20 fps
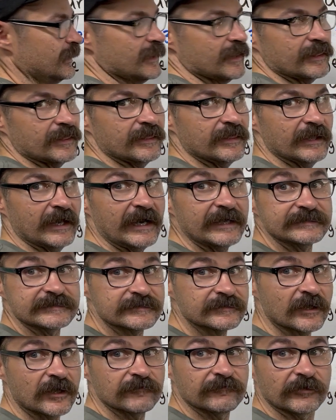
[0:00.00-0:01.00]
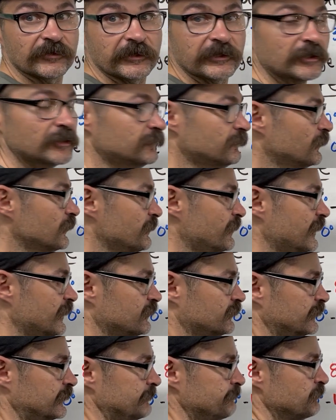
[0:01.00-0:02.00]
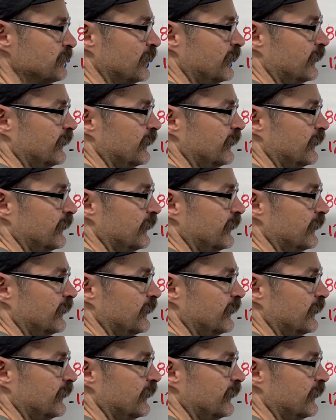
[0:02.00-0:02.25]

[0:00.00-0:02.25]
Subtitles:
that's not very good for the battery.